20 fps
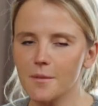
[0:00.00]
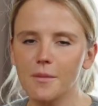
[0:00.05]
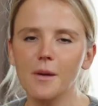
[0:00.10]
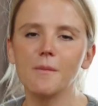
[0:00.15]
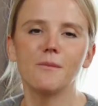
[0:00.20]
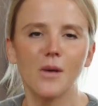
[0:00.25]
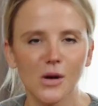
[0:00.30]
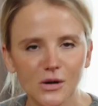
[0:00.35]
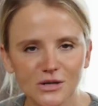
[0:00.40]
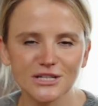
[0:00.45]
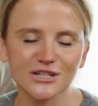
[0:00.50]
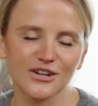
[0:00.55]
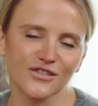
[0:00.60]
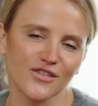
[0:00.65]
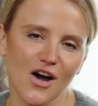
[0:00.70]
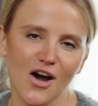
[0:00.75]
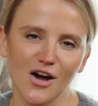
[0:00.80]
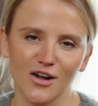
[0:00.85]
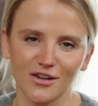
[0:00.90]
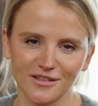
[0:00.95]
but most of
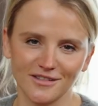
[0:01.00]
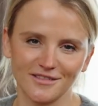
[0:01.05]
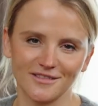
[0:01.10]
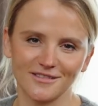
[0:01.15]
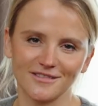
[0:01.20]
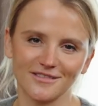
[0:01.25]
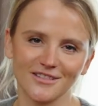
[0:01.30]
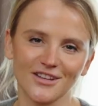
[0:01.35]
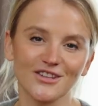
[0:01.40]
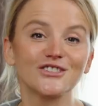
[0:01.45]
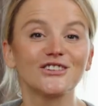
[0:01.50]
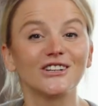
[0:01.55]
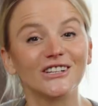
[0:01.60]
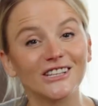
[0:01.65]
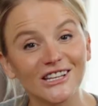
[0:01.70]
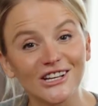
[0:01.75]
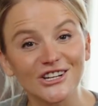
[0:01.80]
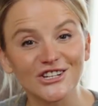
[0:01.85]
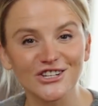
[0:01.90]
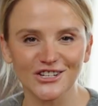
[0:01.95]
all, they're
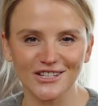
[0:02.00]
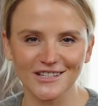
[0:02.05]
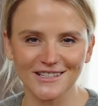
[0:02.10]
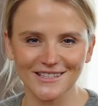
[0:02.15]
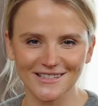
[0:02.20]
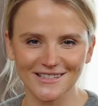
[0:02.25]
delicious.